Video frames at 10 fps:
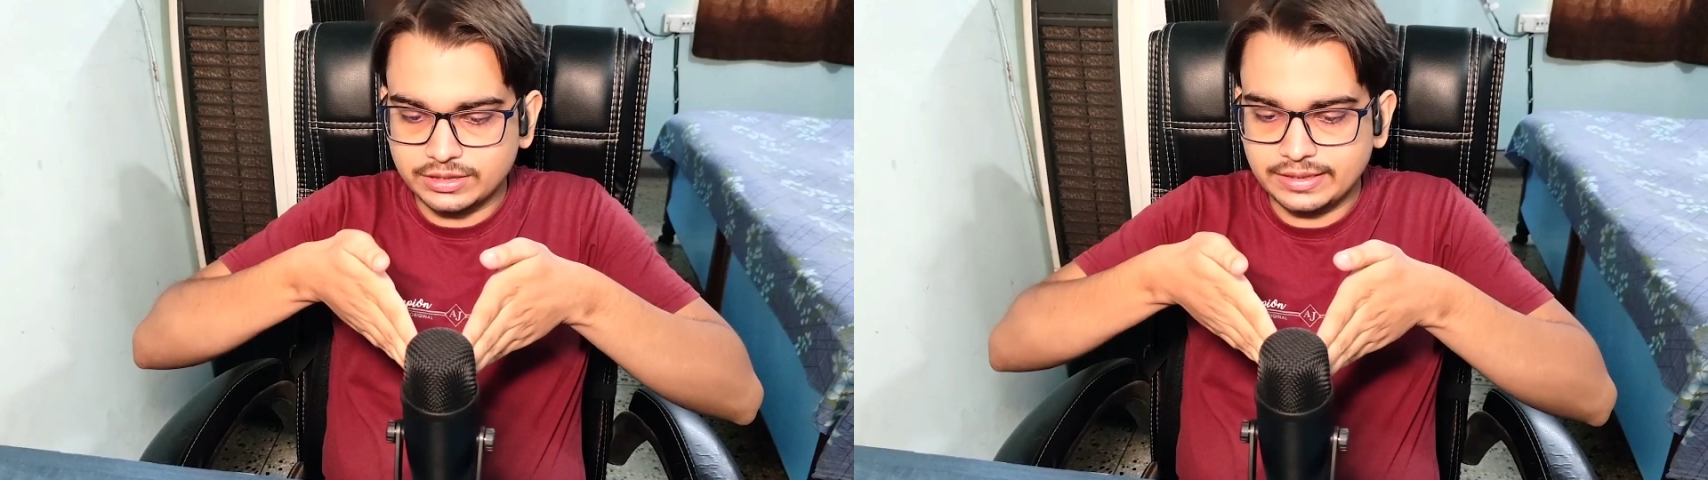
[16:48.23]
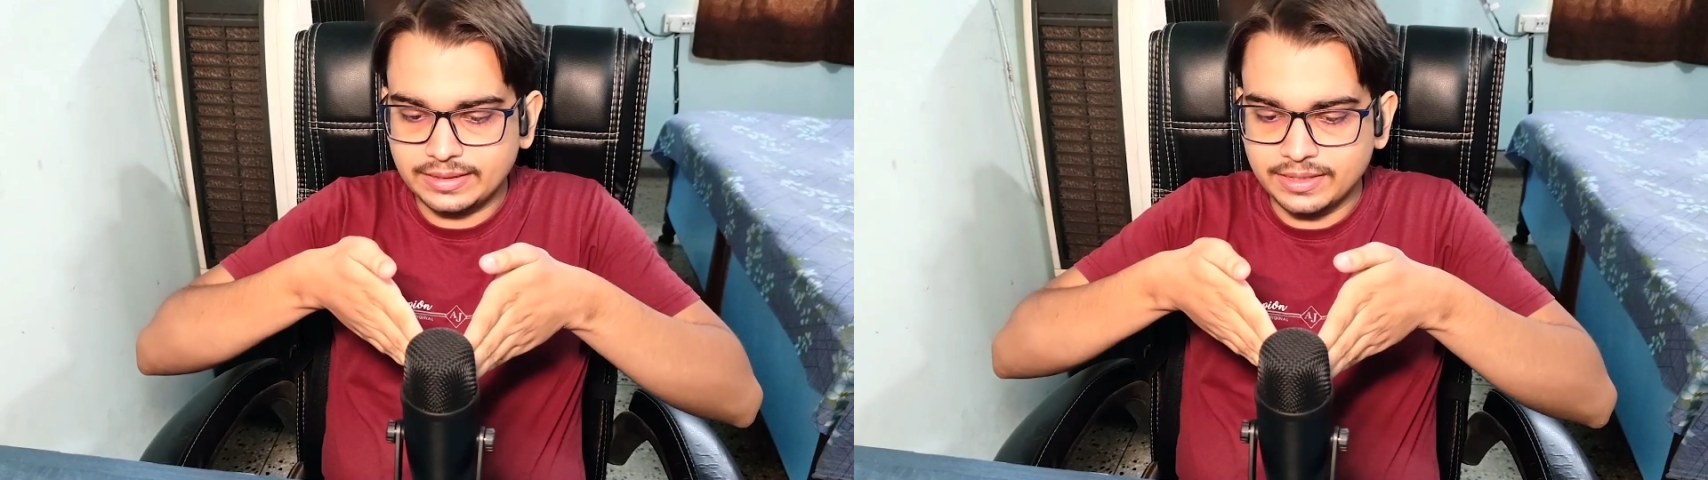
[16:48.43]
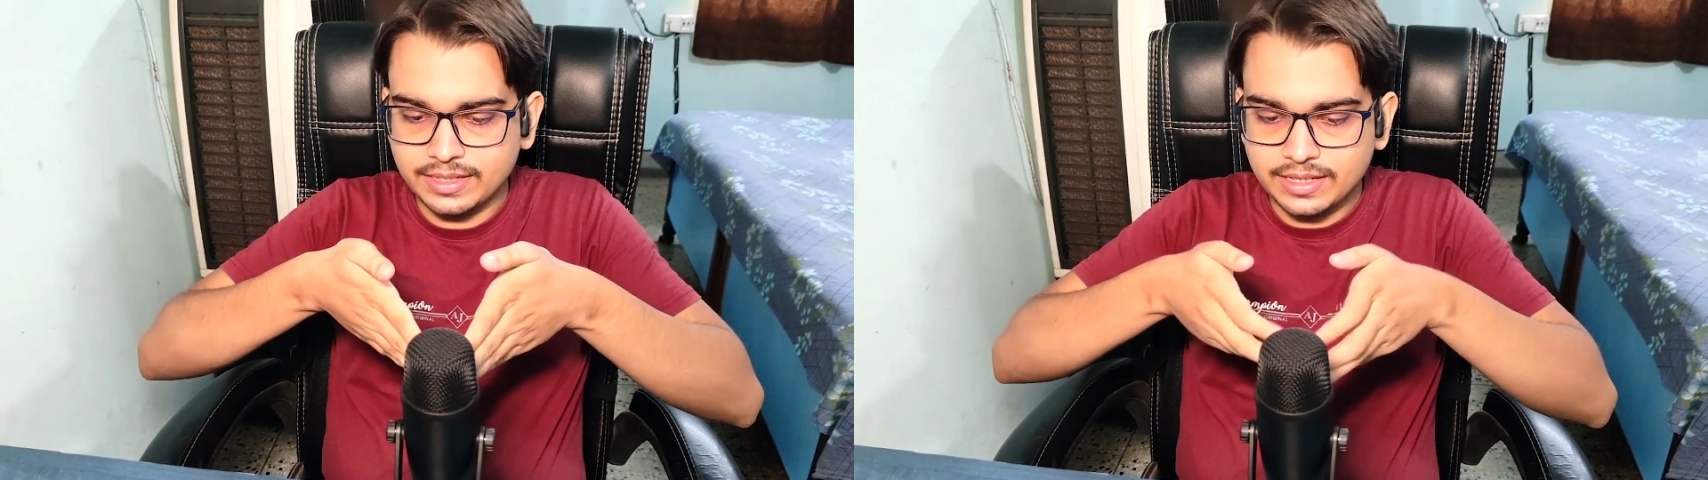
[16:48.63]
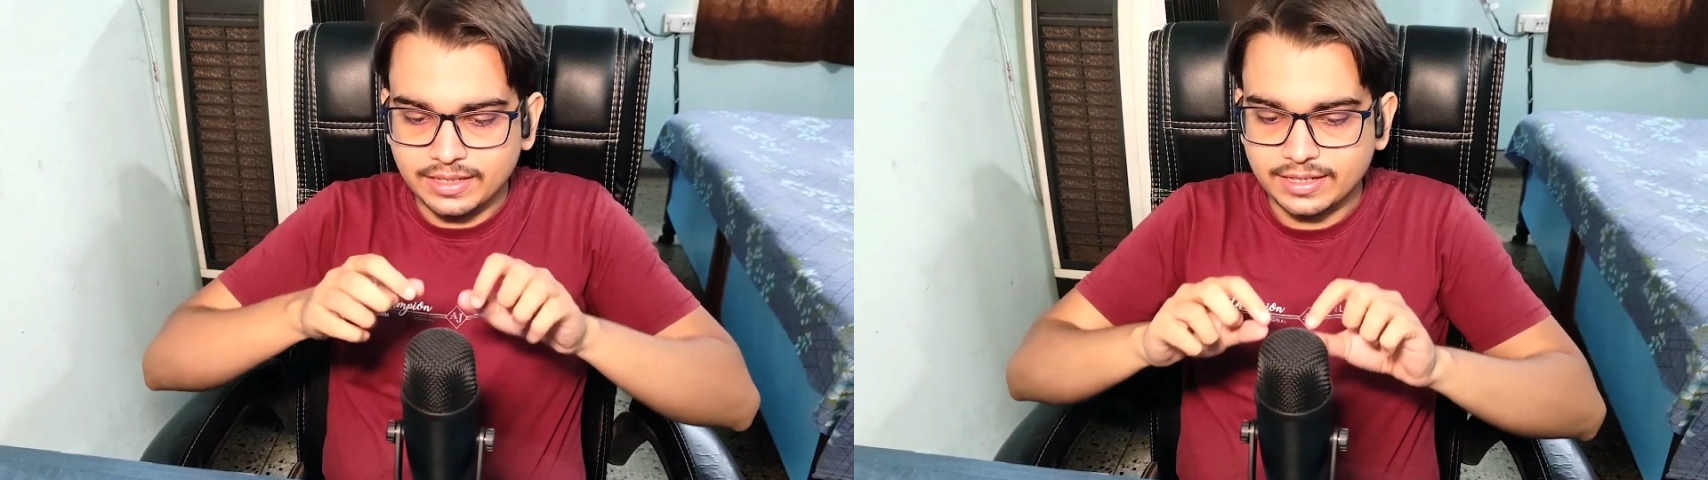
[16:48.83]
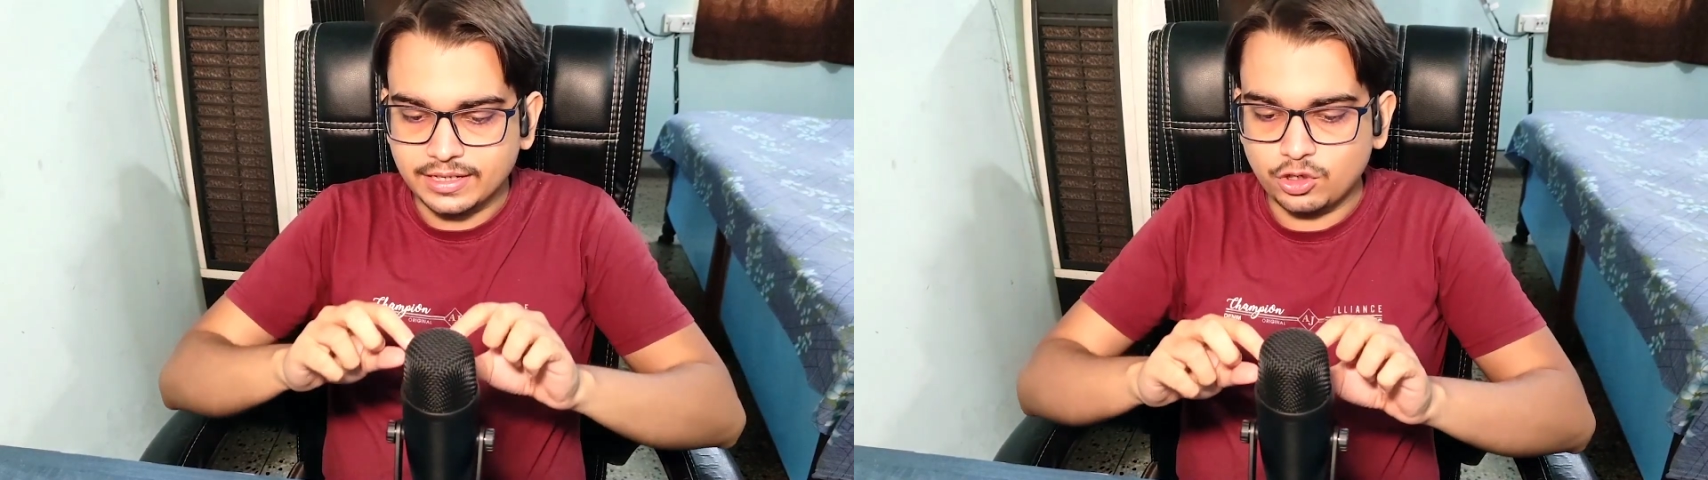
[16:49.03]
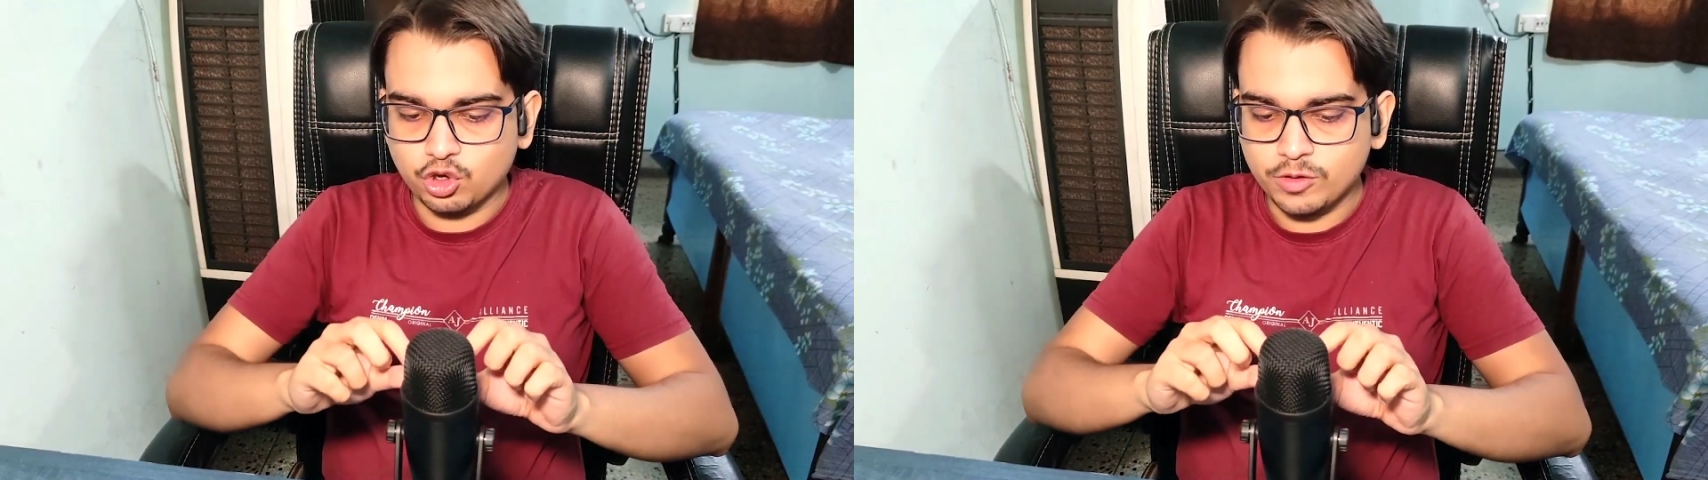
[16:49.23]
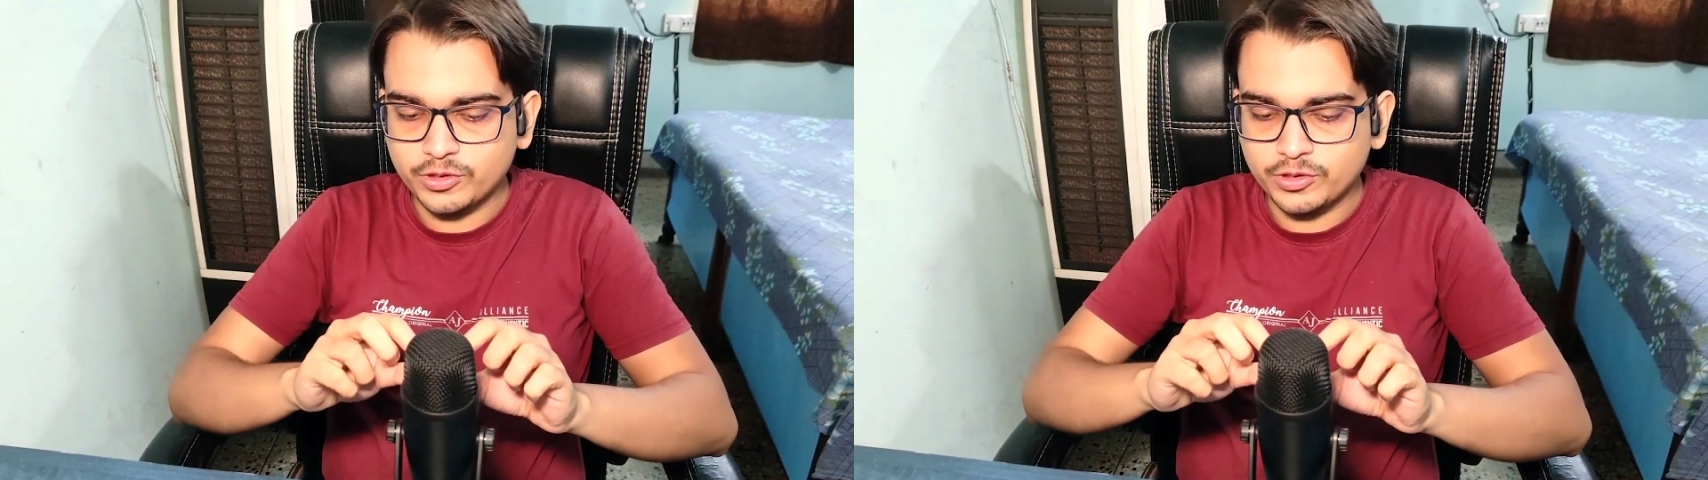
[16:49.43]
The knob,